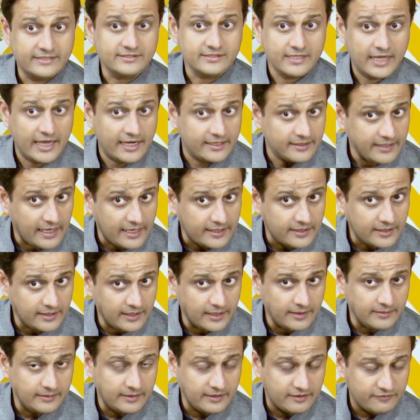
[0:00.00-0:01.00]
Yes,
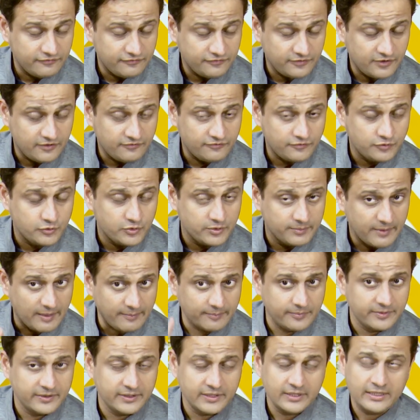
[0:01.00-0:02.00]
and if you
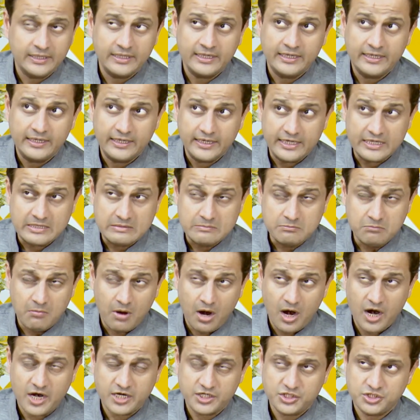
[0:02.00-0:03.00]
remember, in
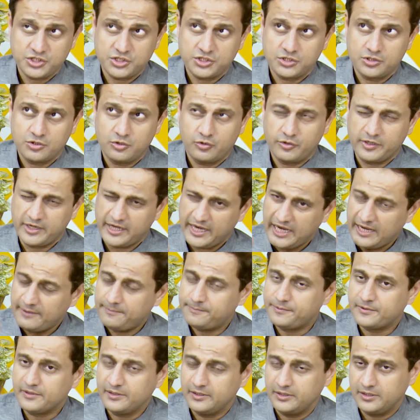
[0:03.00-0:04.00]
March or
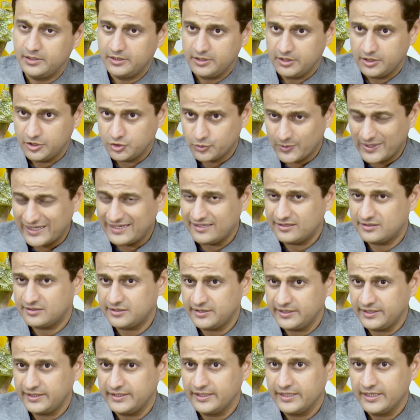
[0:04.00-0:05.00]
April
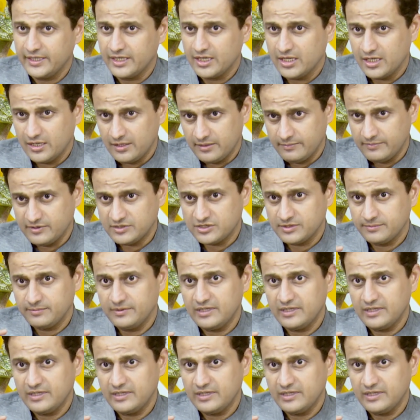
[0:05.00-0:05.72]
23, Mr.